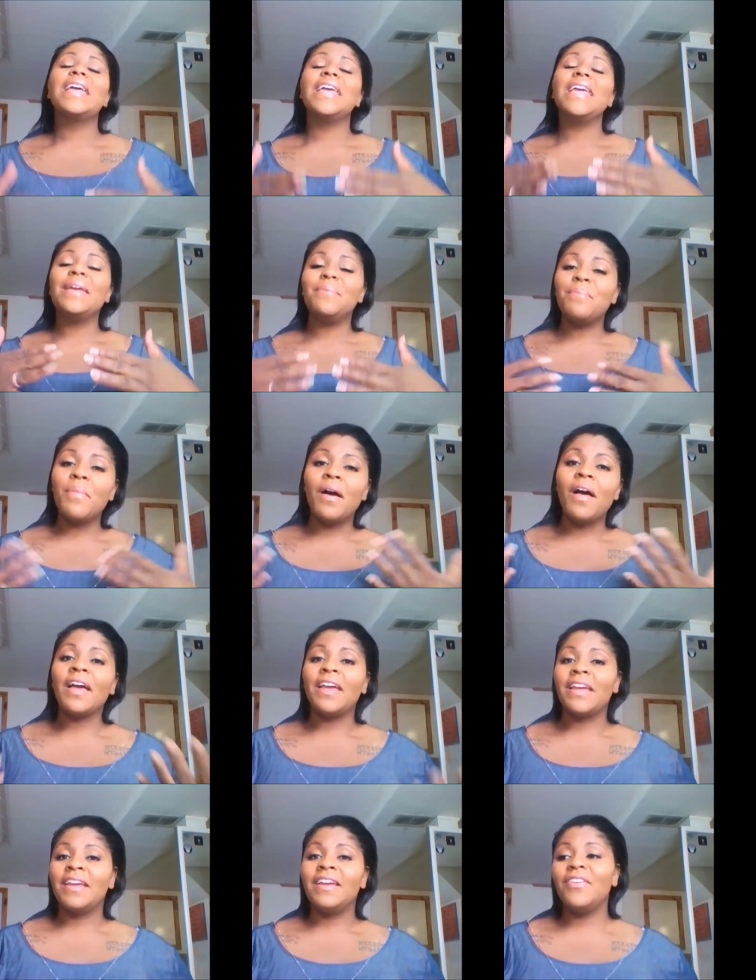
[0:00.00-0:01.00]
in
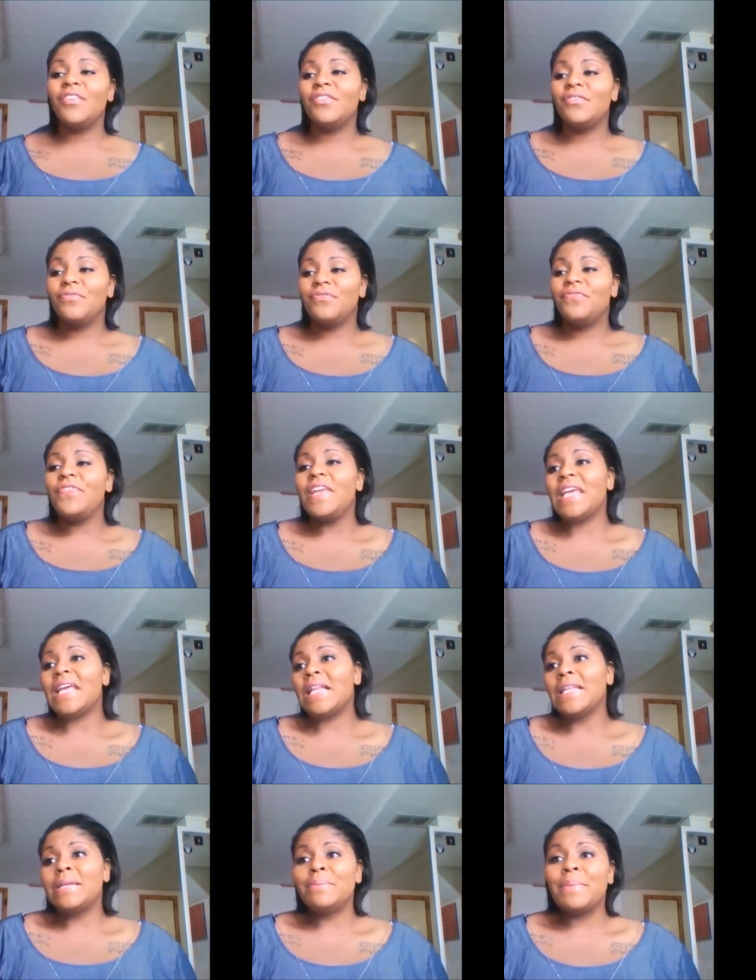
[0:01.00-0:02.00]
my
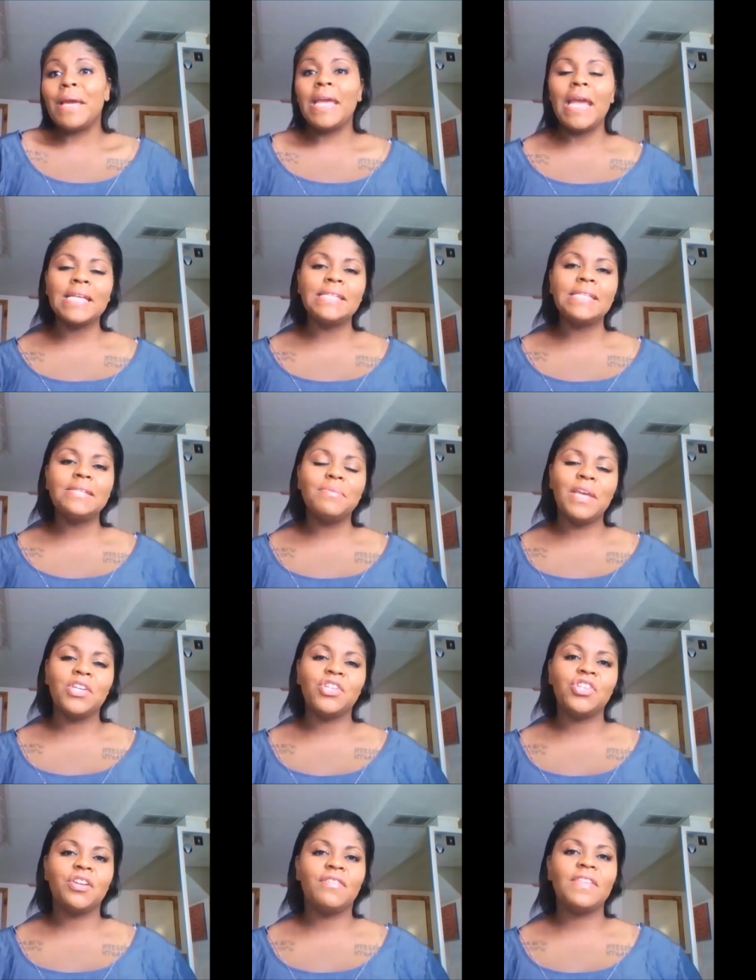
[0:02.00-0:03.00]
feel, in my
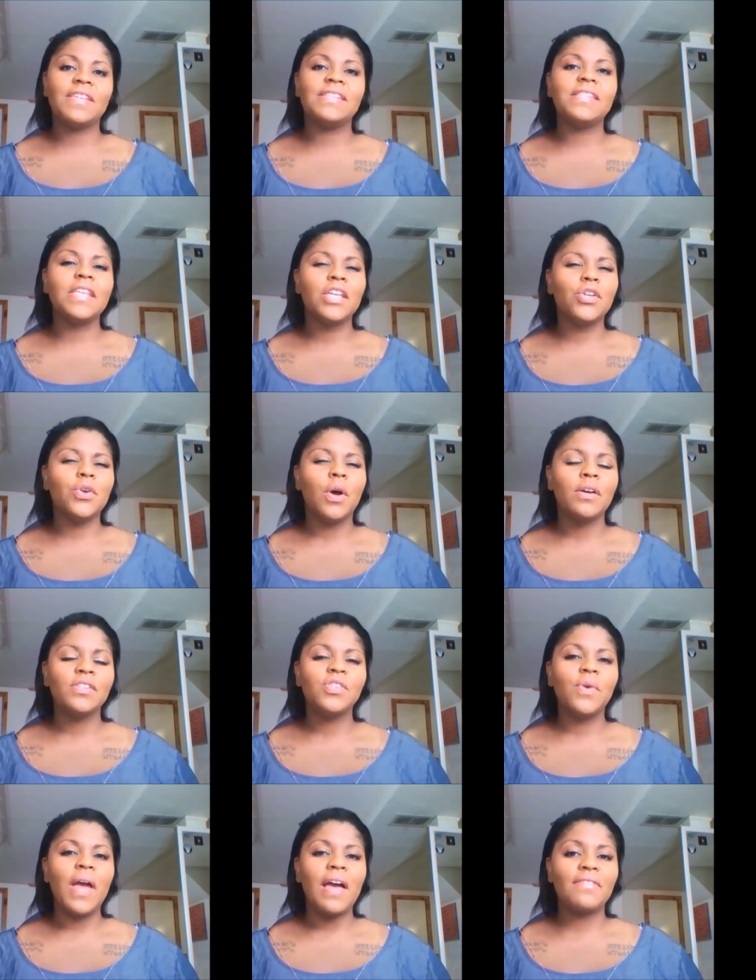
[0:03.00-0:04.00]
estimation of this, think you
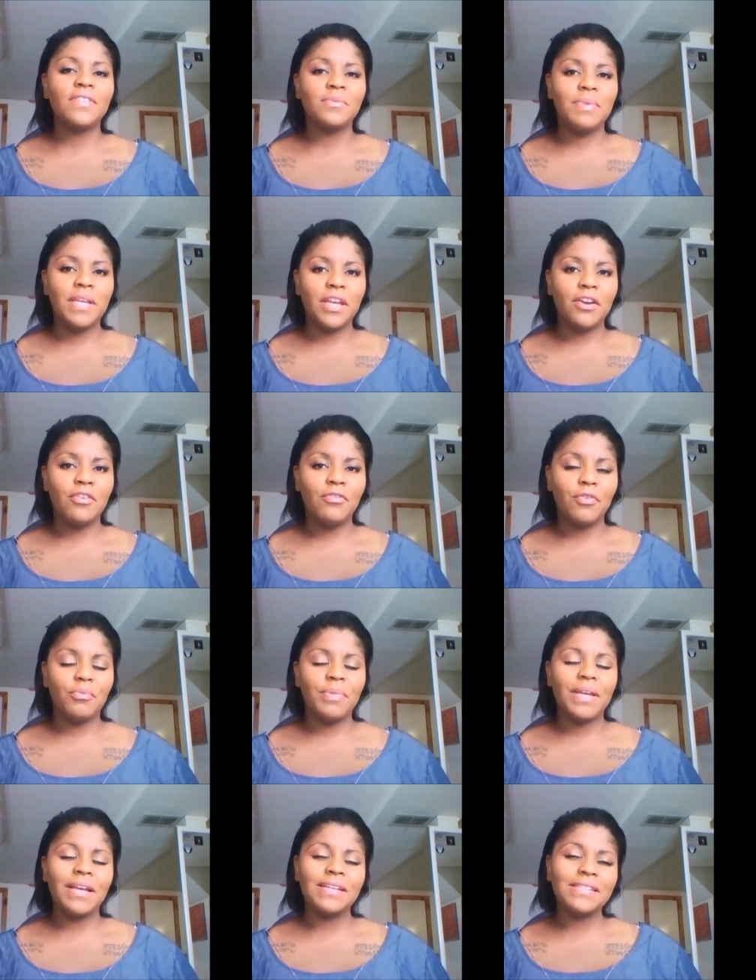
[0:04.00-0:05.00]
also have to be careful
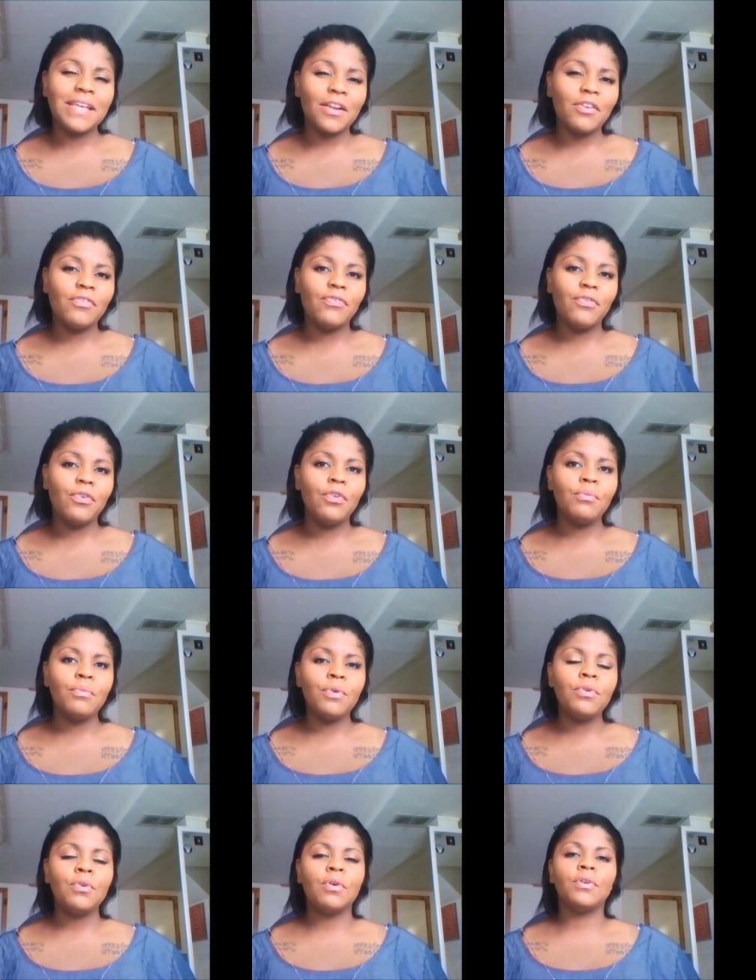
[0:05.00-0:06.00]
because at a full
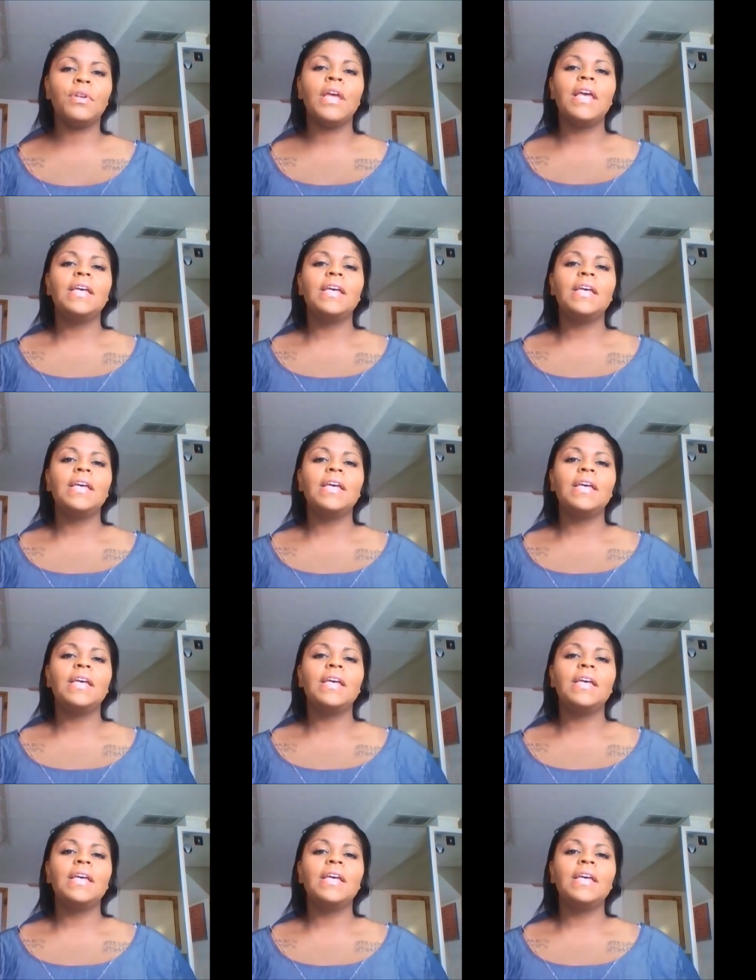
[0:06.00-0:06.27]
moon,